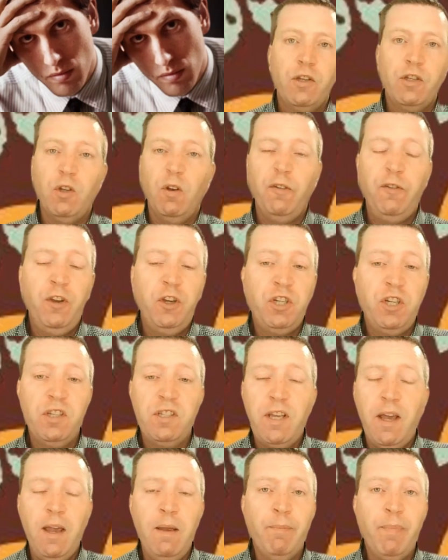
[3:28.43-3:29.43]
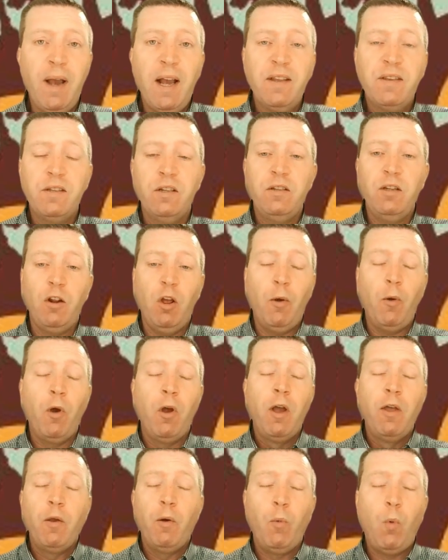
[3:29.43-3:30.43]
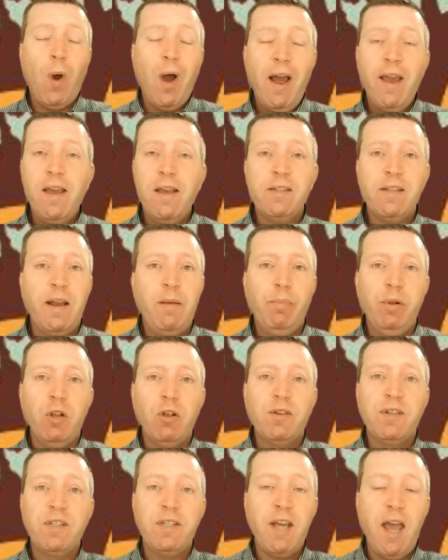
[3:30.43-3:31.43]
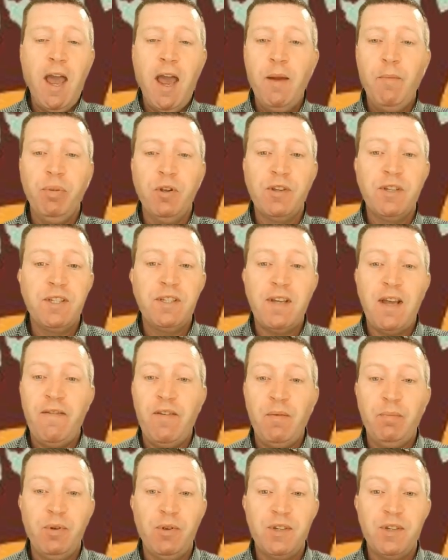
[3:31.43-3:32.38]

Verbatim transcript: So Fischer's getting battered, you know. White is like plus 10, plus 7,